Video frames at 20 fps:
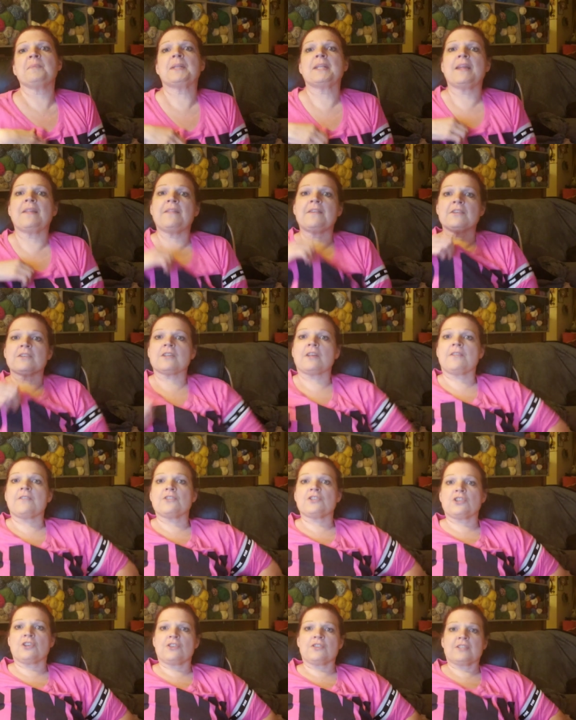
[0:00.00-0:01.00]
But then there's other
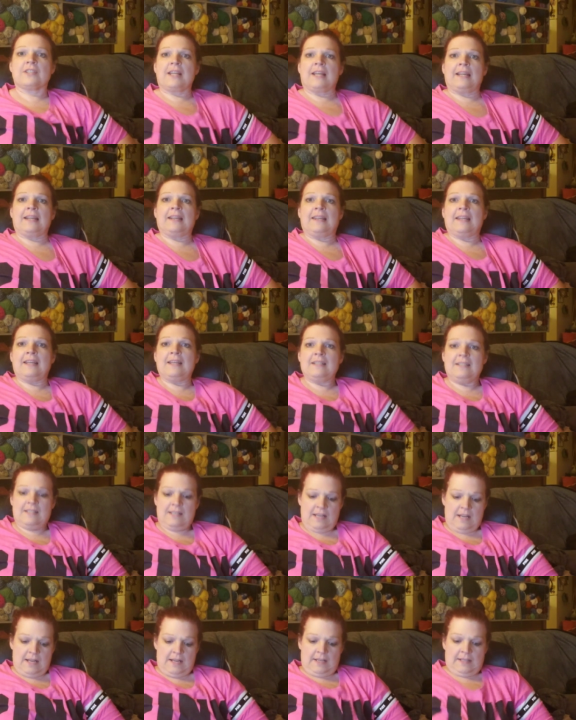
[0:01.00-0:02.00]
shirts like
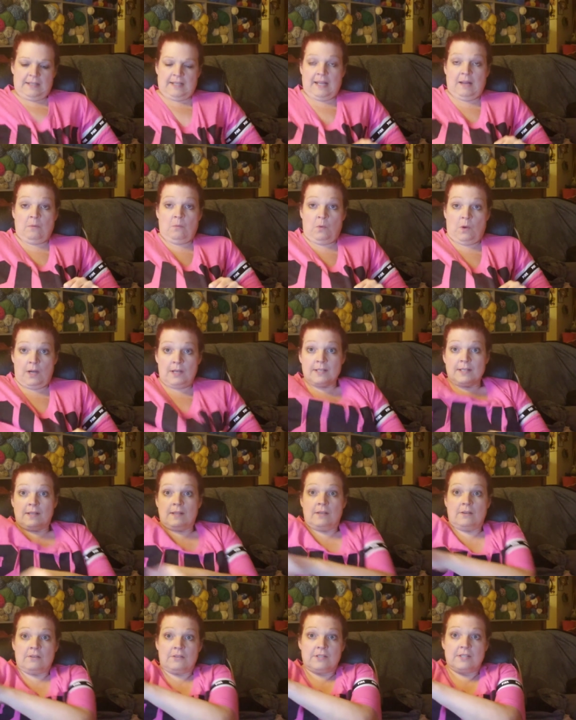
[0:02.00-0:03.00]
this that was a
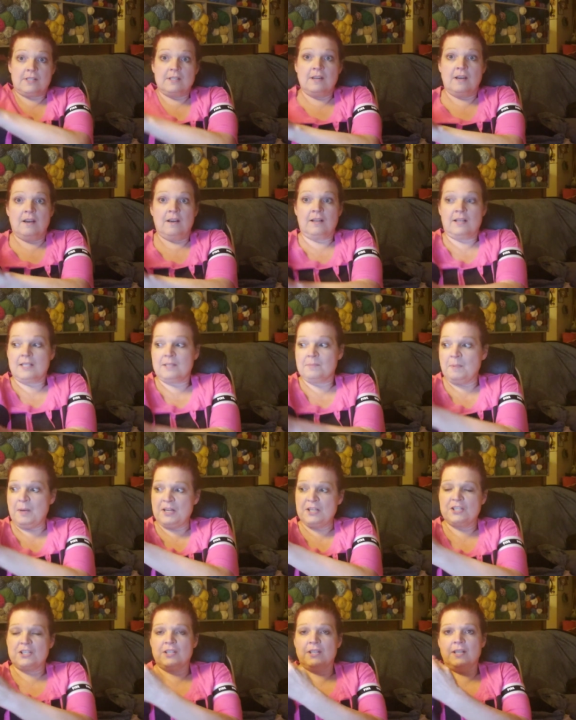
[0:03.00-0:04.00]
little snug,
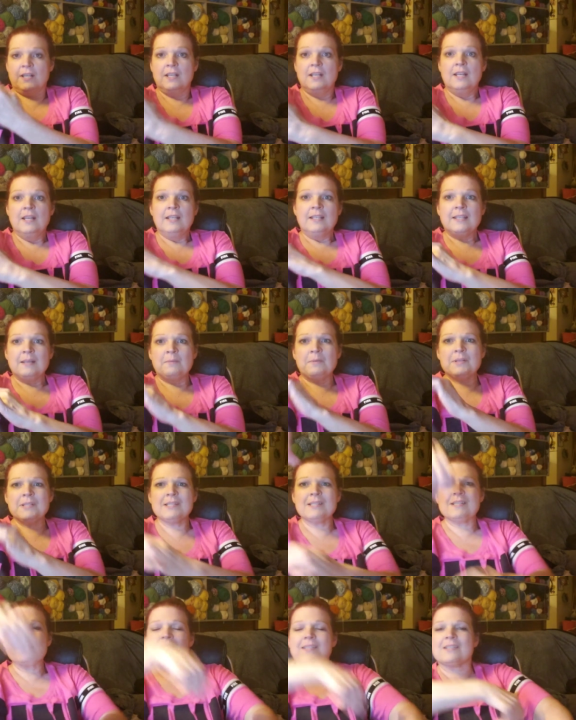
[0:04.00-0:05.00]
especially, it
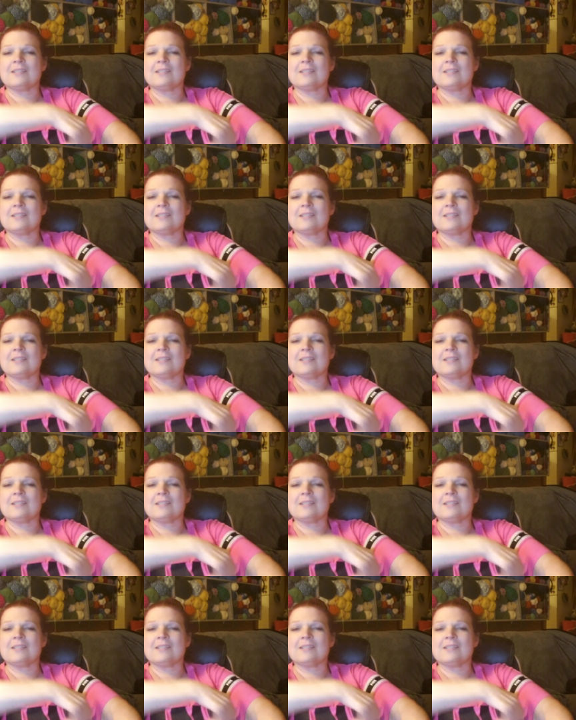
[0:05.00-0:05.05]
wasn't